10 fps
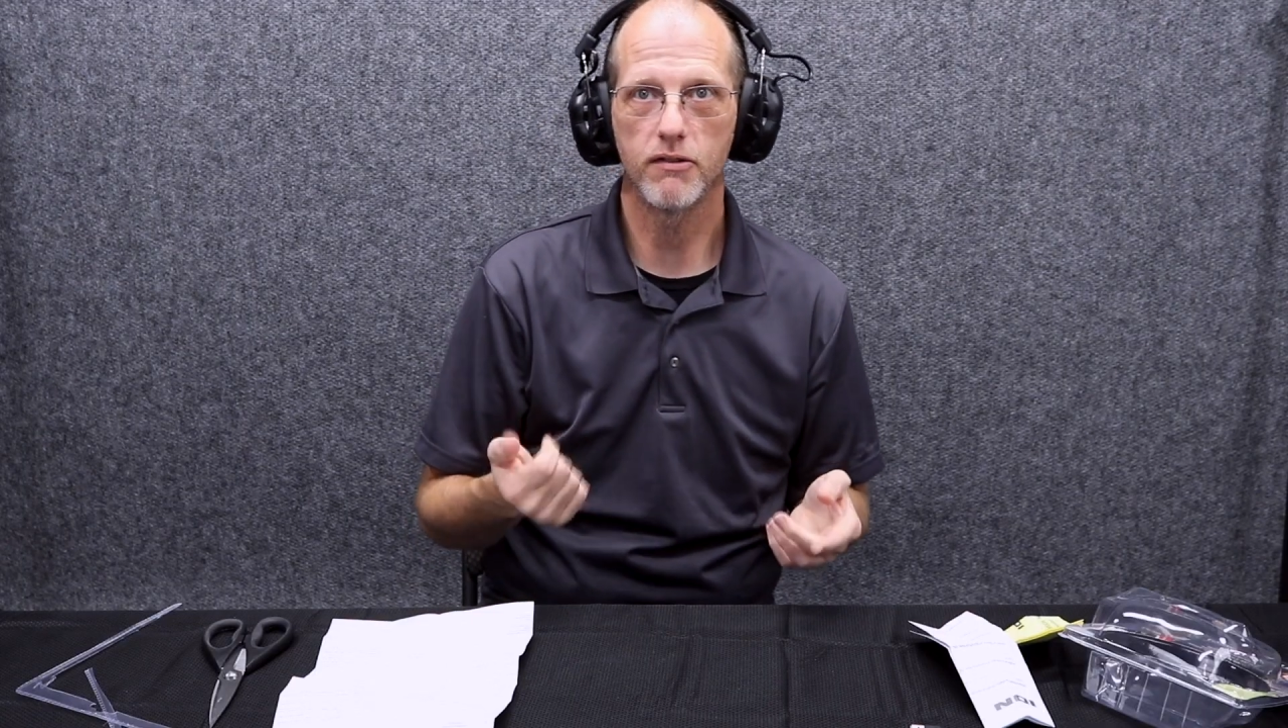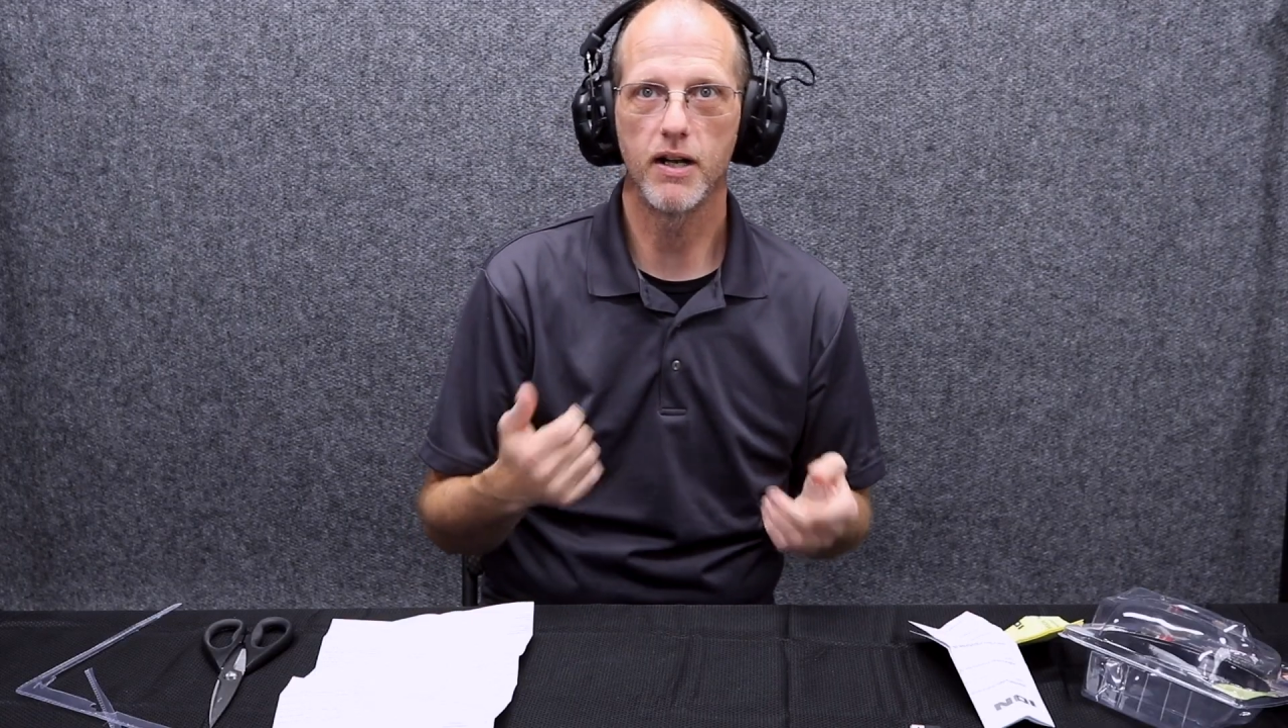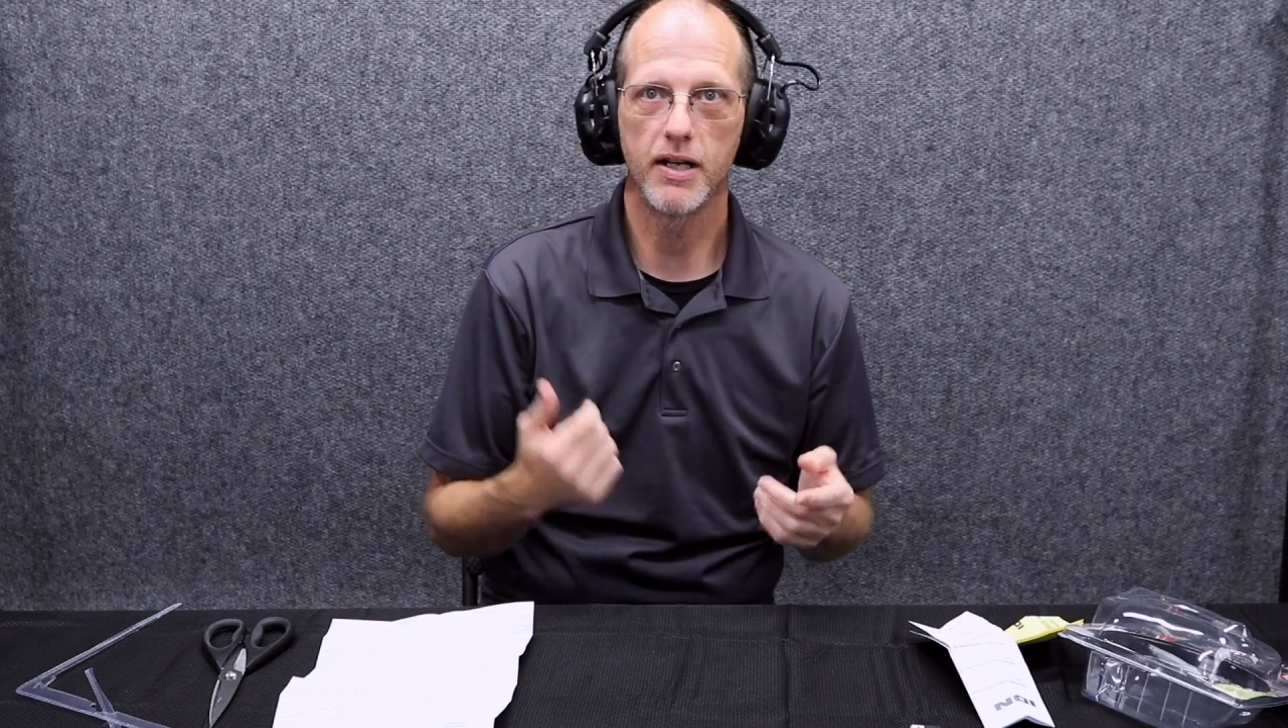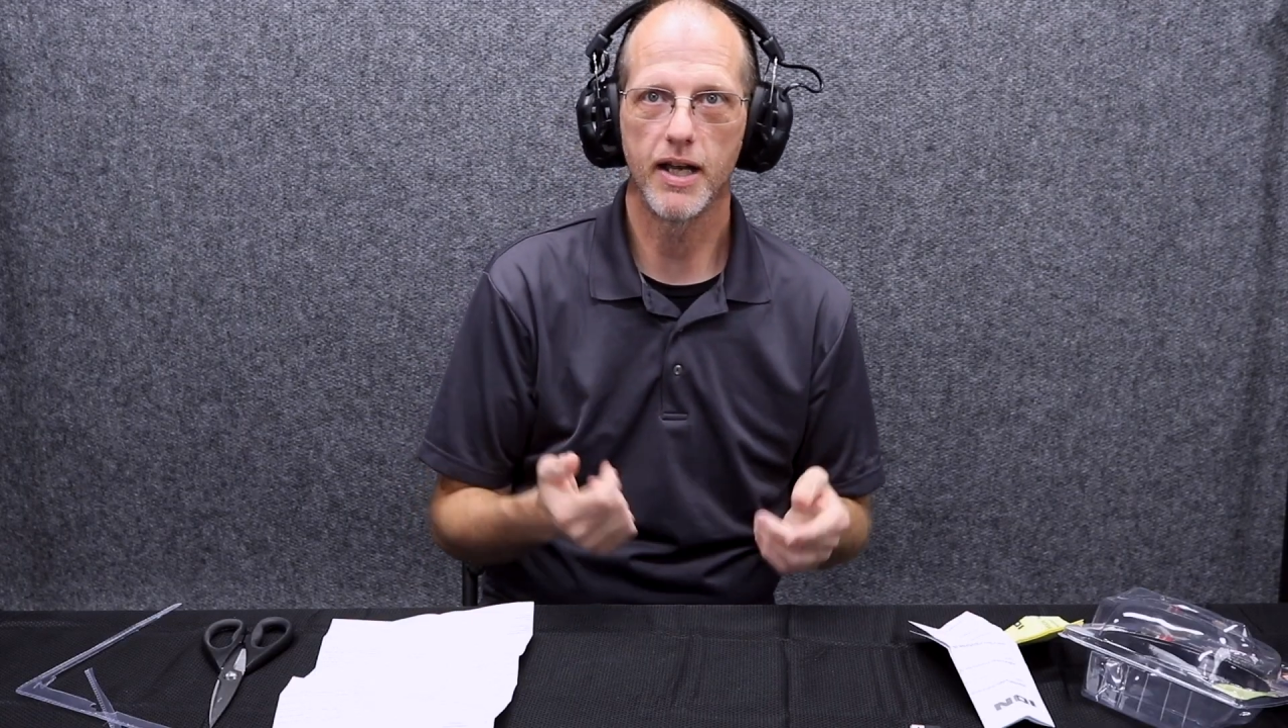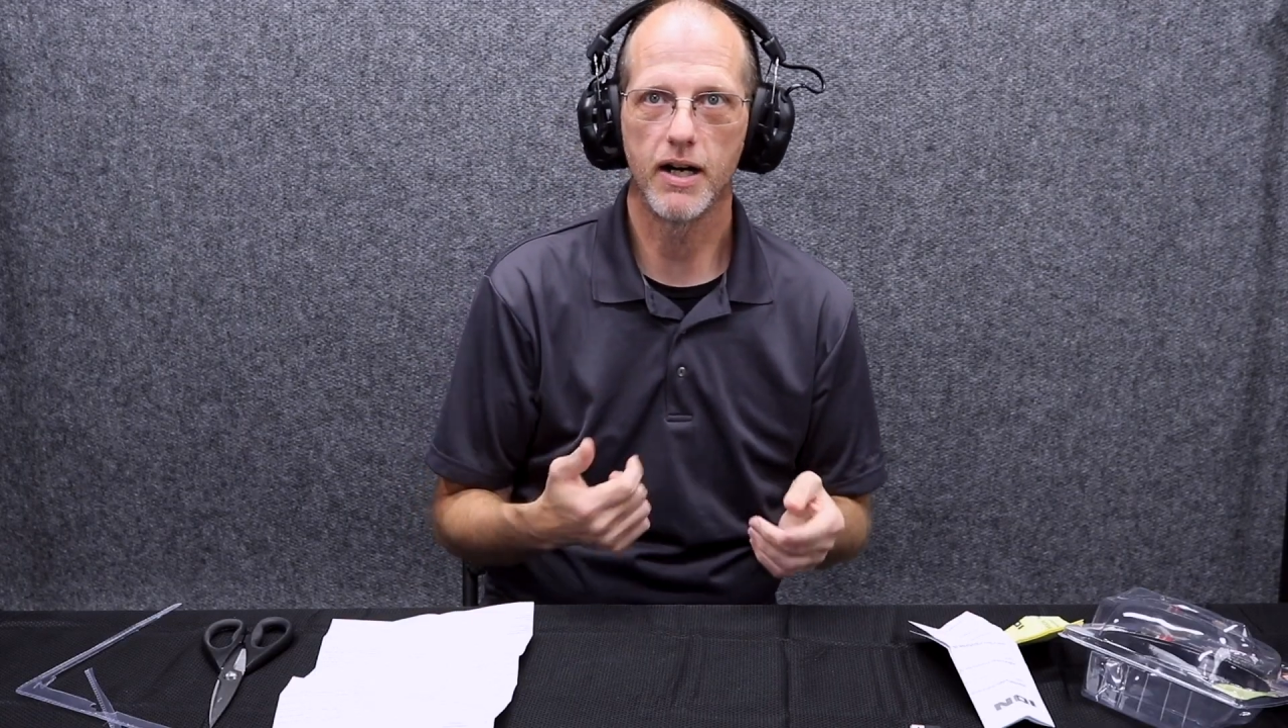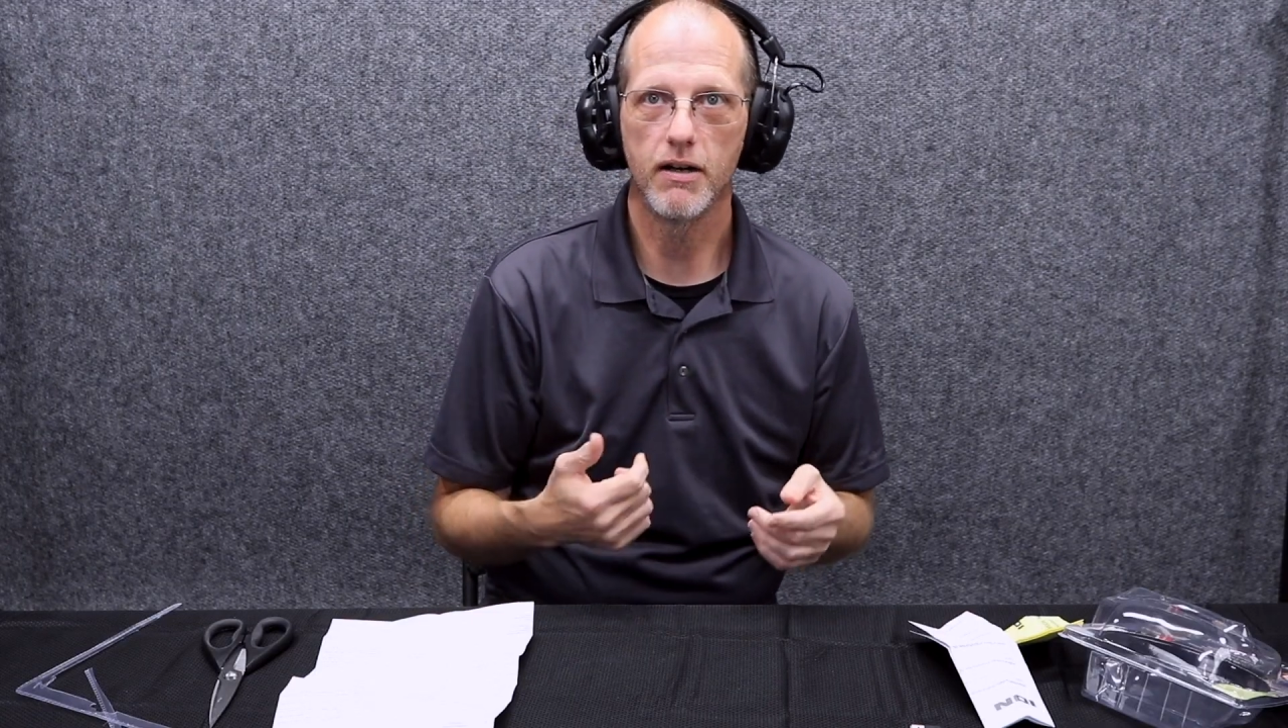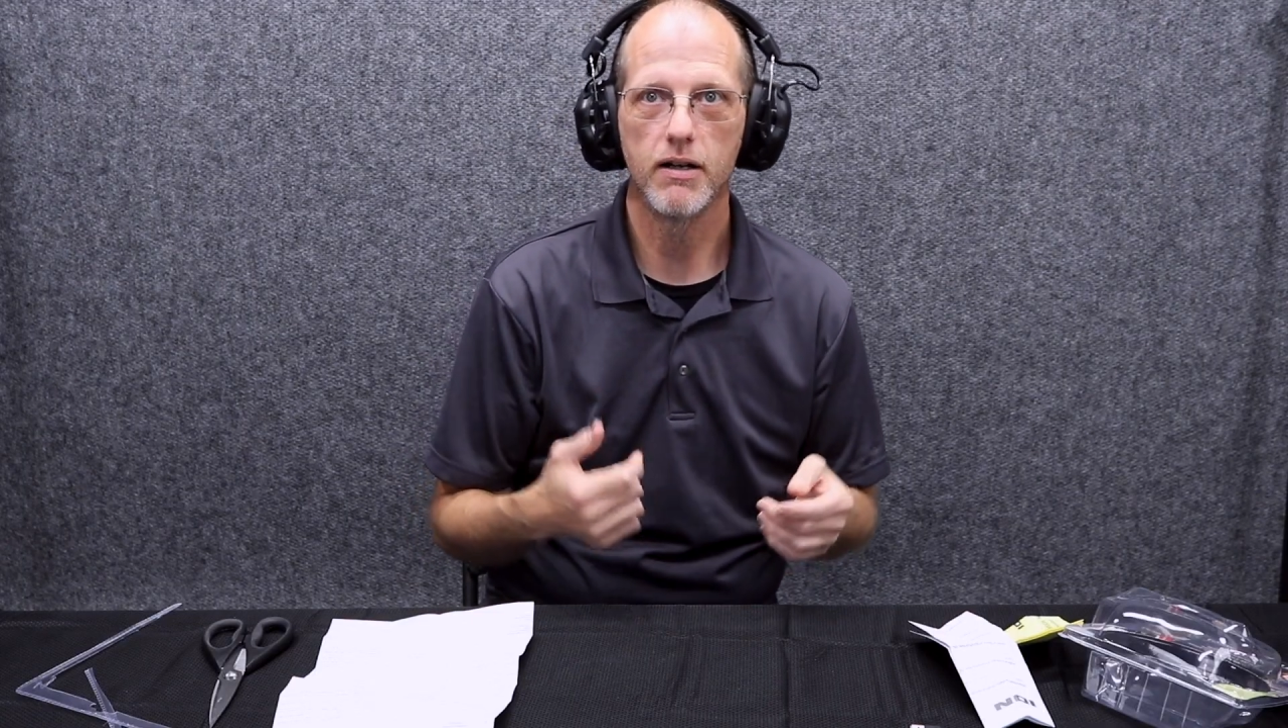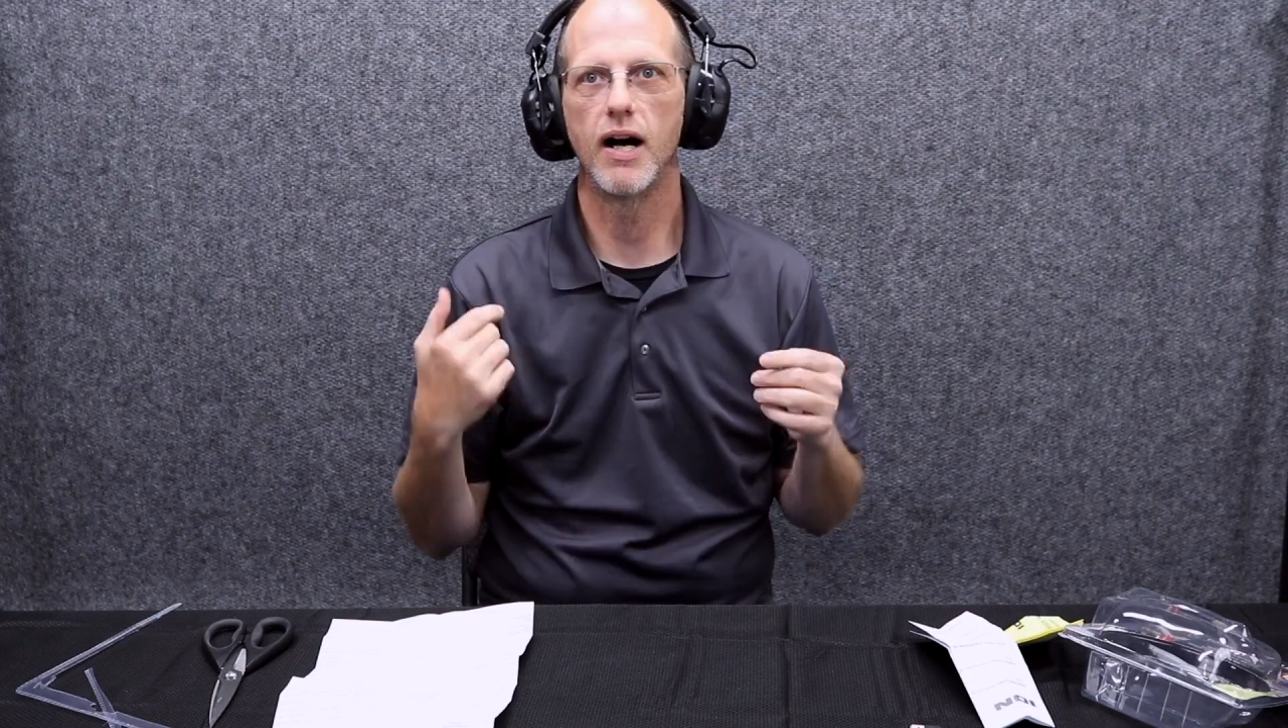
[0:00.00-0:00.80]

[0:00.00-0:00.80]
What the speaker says: right now,